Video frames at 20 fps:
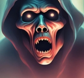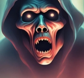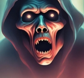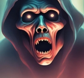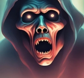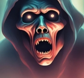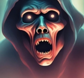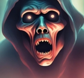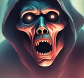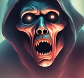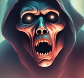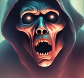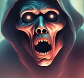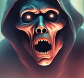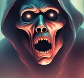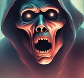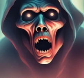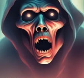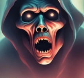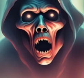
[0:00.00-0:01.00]
fingers were
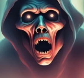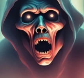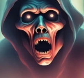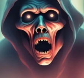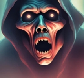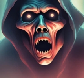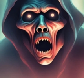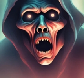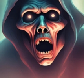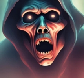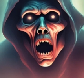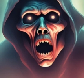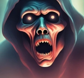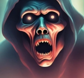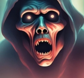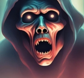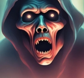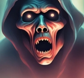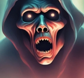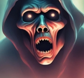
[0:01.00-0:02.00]
armed with
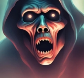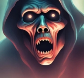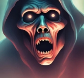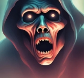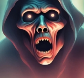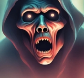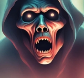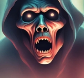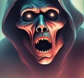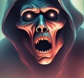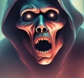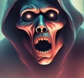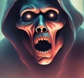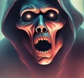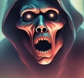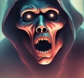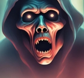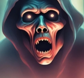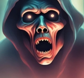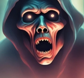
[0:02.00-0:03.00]
talons like those of a
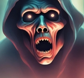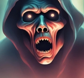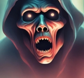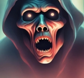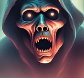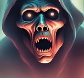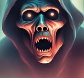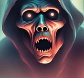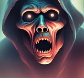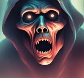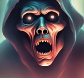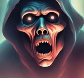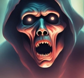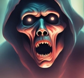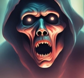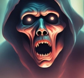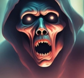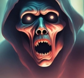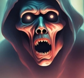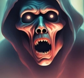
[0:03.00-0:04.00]
tiger, not the
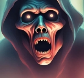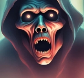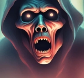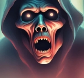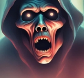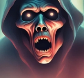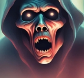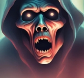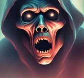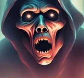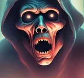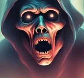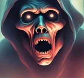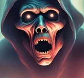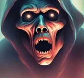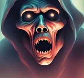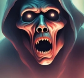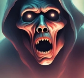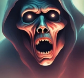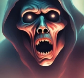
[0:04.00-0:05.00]
heavy blunt nails of
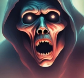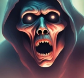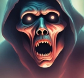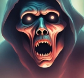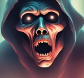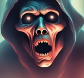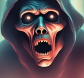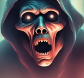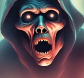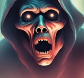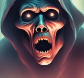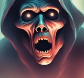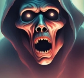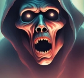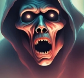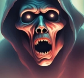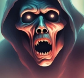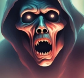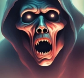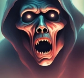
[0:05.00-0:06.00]
the natural
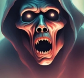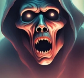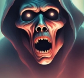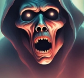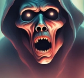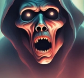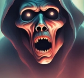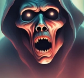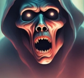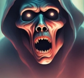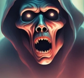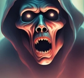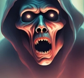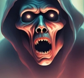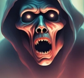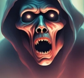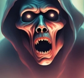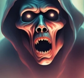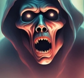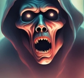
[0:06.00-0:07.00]
anthropoid,
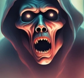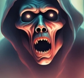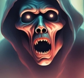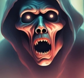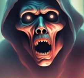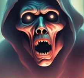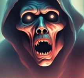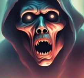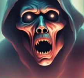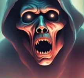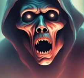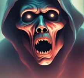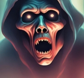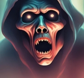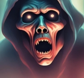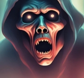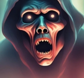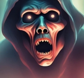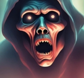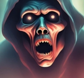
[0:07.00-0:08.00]
but the cruel
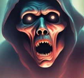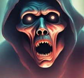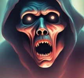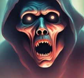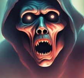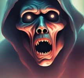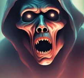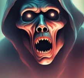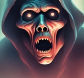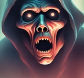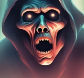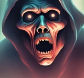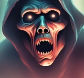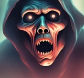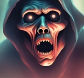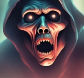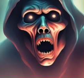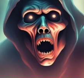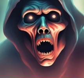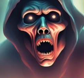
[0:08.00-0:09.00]
scimitar curved claws
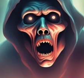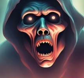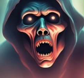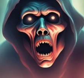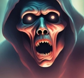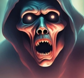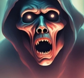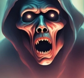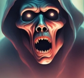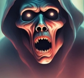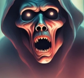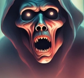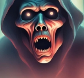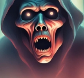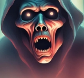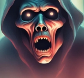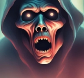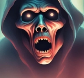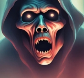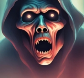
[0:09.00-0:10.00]
of the great carnivora.